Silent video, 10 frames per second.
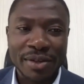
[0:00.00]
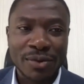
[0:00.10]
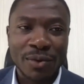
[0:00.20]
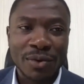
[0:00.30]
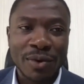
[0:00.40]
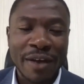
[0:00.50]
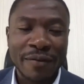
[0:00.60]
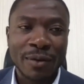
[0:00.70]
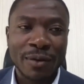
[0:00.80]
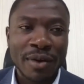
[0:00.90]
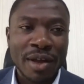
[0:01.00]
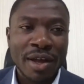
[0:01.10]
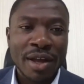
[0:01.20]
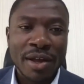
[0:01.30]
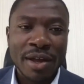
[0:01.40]
So you have to
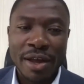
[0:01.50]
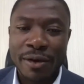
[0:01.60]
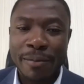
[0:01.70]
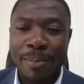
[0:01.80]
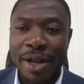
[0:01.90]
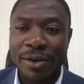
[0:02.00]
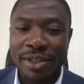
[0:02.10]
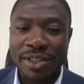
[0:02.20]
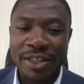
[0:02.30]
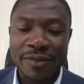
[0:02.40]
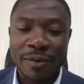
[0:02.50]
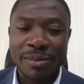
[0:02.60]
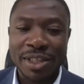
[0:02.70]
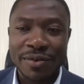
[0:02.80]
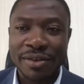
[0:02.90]
compile your details
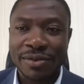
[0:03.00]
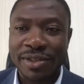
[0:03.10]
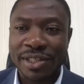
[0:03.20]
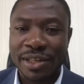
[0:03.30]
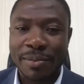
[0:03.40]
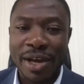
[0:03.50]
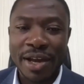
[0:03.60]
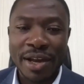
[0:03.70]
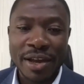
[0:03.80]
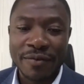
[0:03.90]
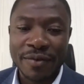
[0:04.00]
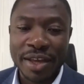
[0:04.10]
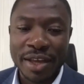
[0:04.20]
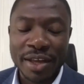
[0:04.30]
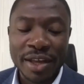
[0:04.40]
from January to December every
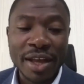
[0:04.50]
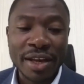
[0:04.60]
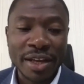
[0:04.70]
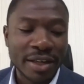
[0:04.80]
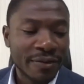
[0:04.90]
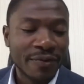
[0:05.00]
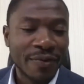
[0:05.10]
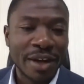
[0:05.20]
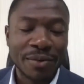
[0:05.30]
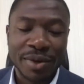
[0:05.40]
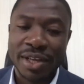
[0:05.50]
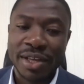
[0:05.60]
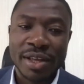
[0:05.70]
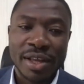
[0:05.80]
year and then file with the